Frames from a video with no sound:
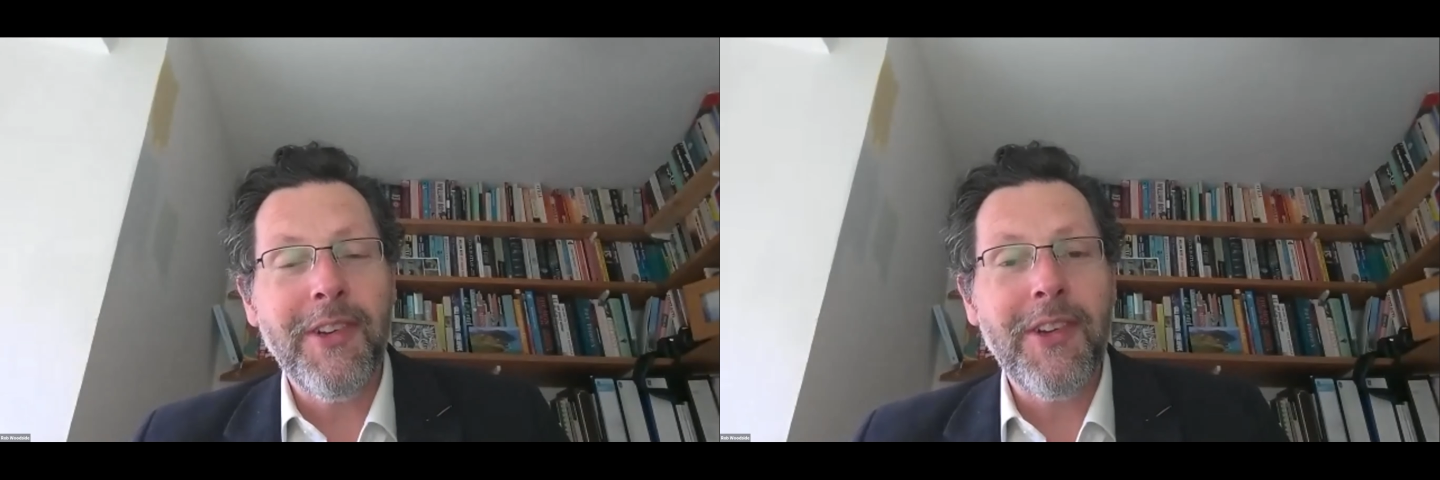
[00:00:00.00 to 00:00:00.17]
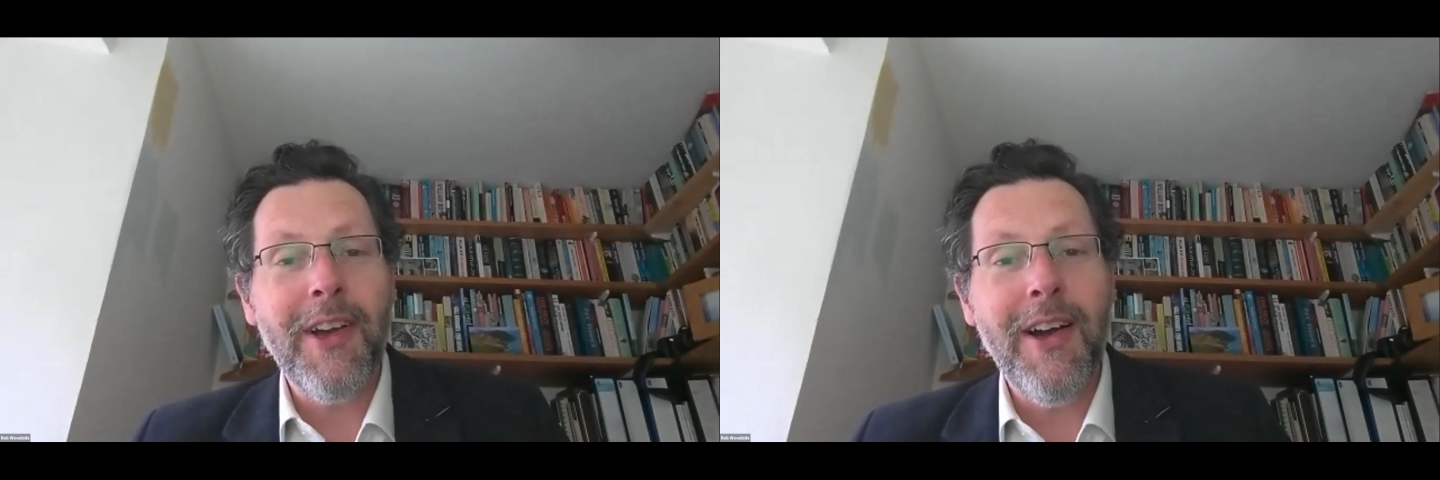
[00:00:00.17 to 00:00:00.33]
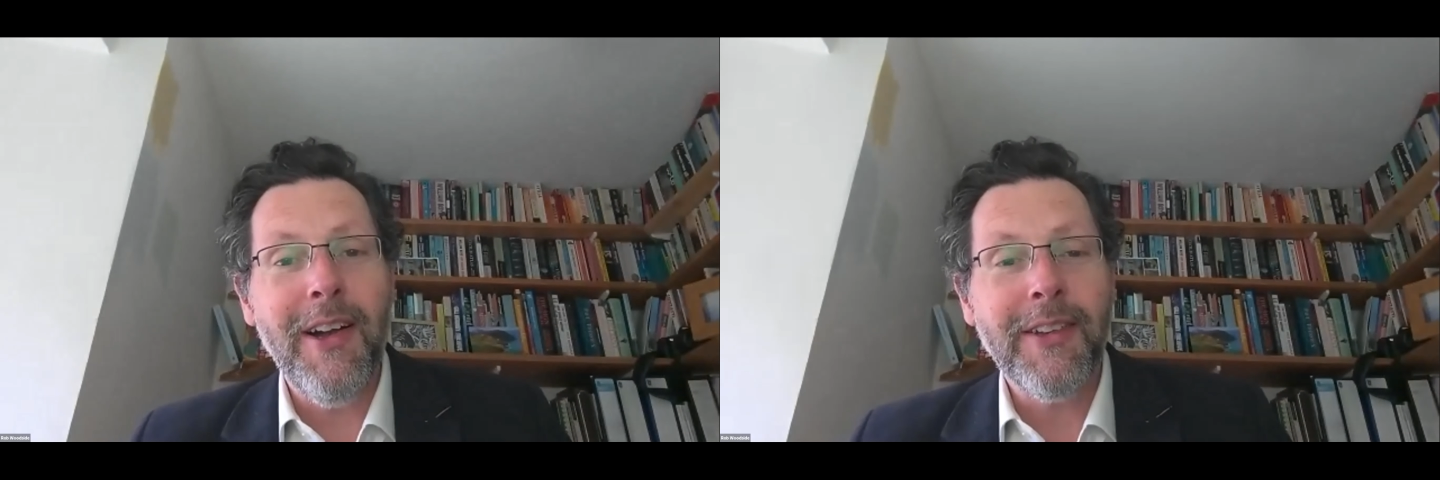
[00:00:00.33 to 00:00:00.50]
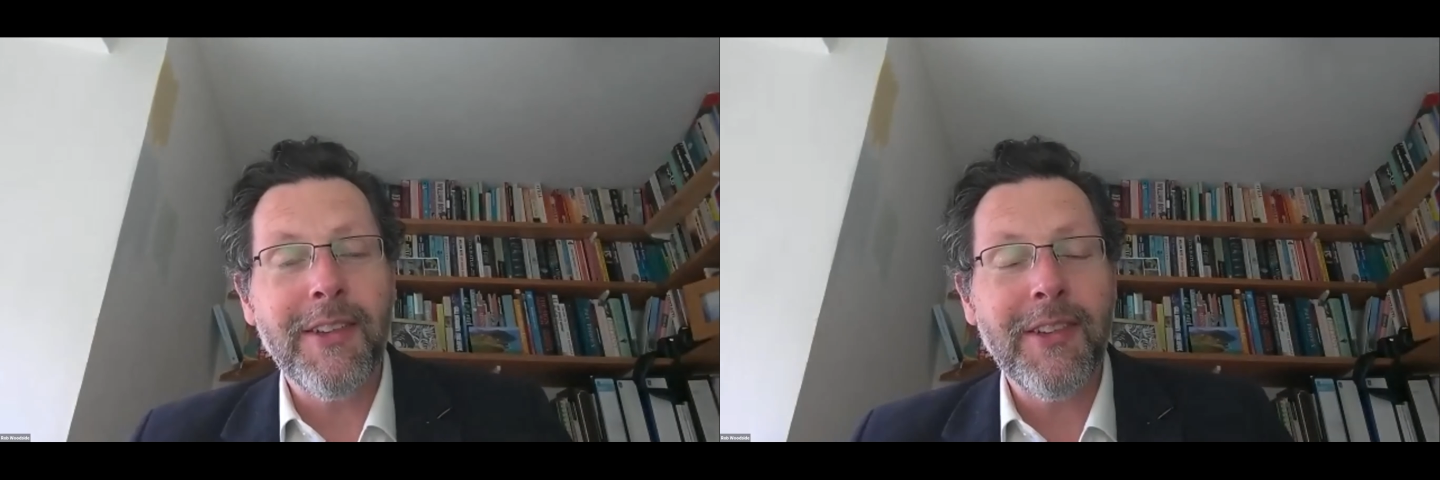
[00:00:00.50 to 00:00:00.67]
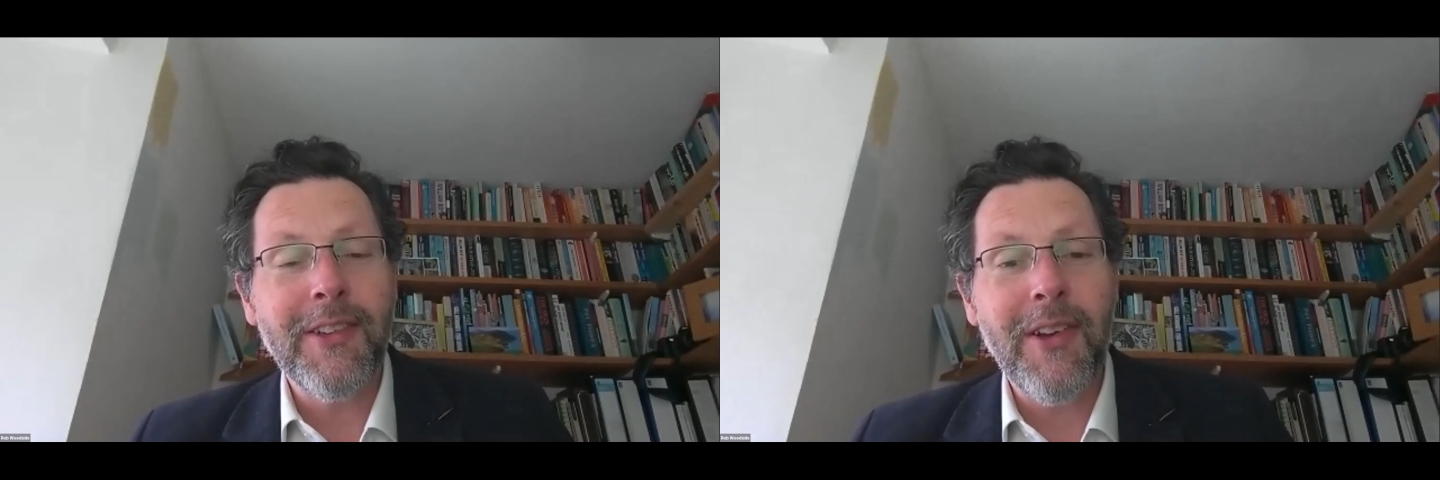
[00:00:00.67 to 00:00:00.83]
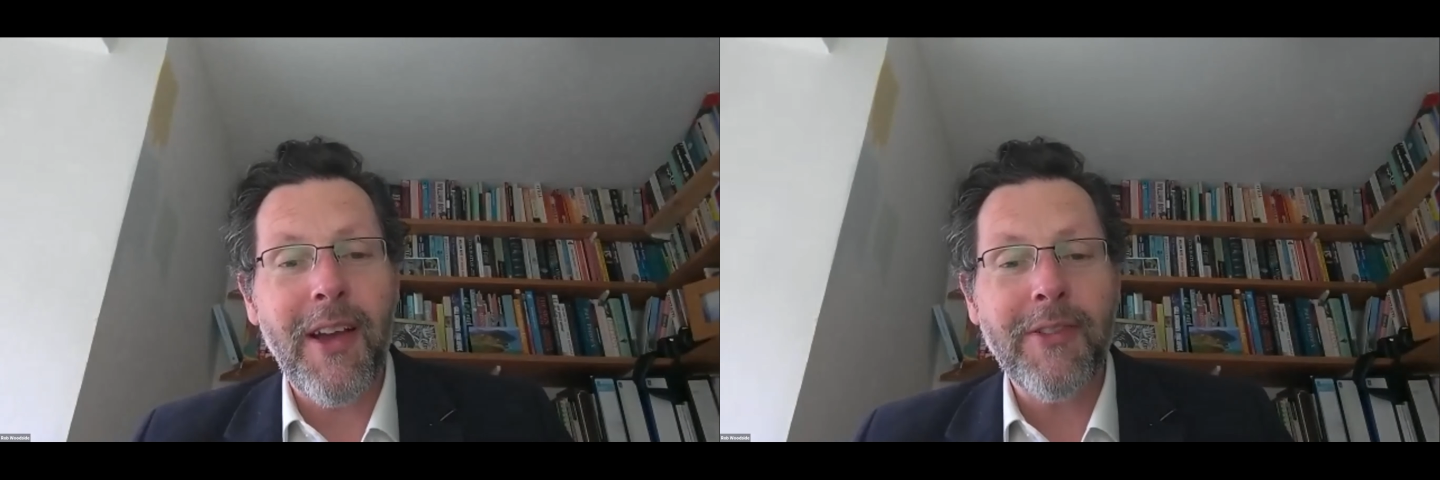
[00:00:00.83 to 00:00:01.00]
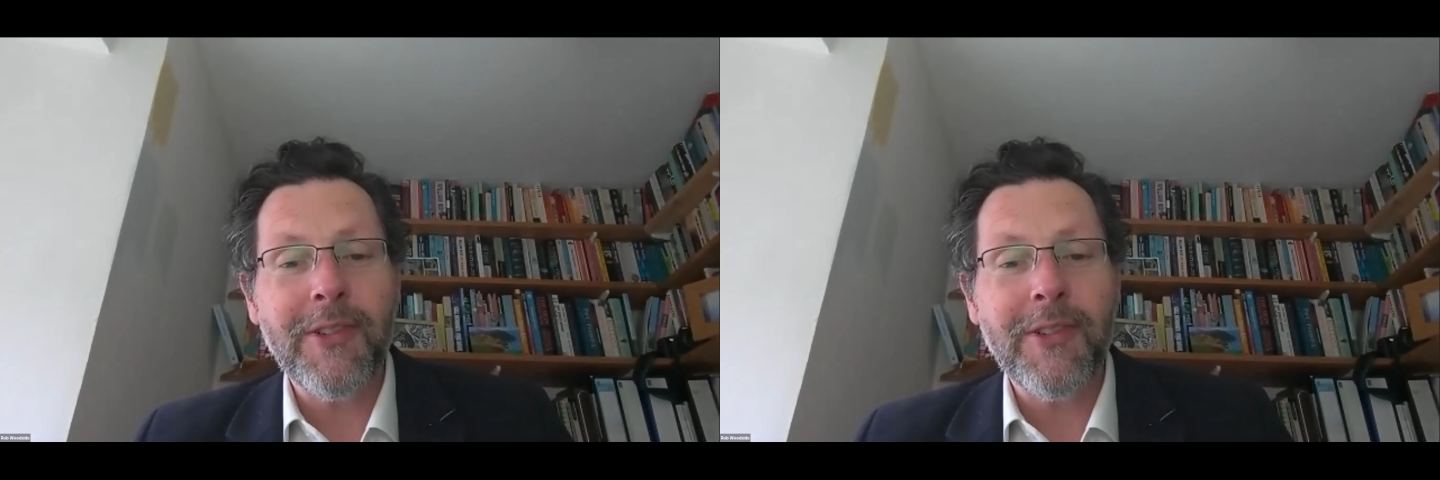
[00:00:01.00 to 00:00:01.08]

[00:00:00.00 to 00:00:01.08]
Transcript: You can't. You have